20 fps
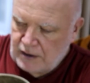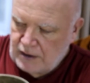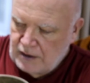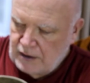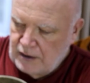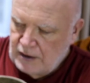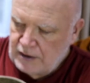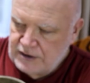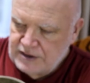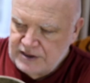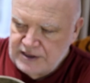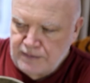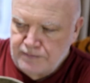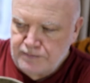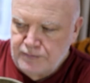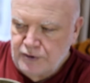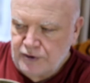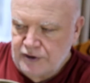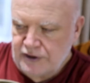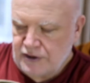At some
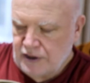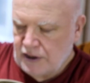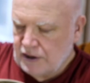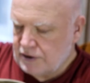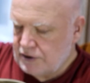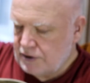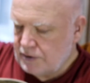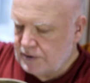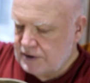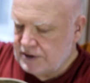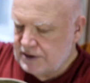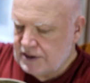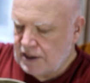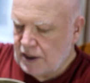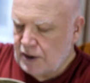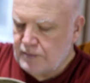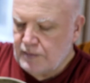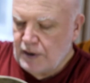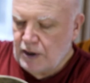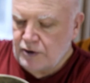point I'll do a
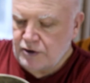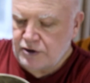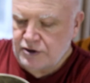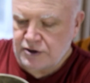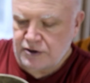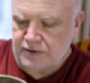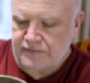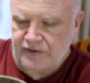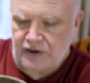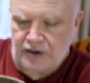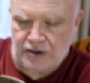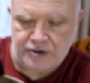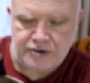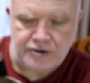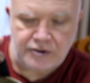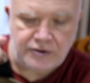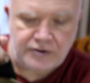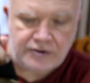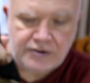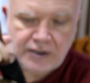slow motion
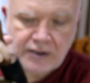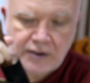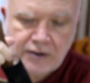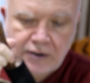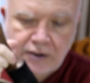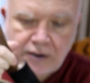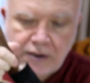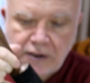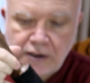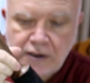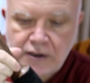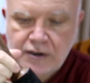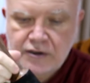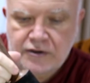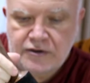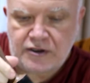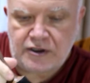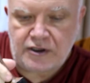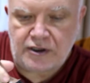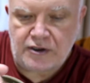version so
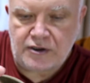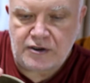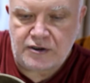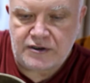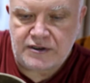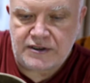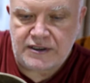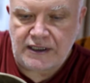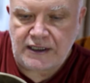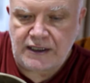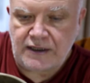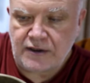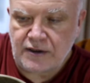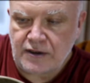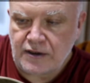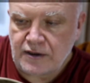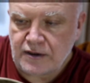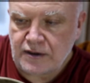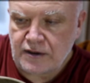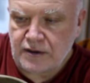you can see
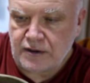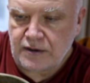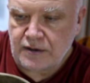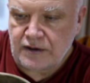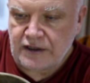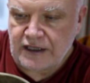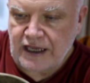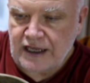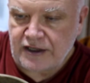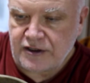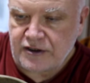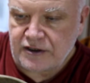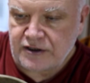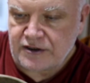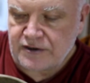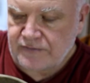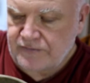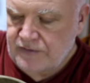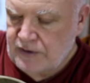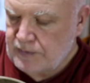the edges
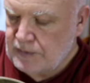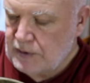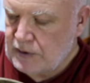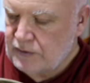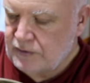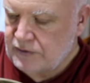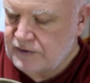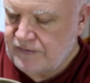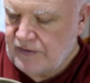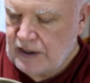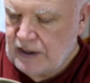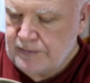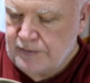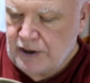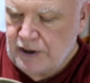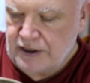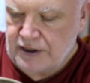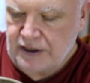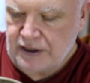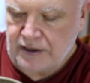of the bowls
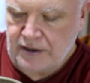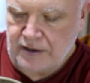vibrating.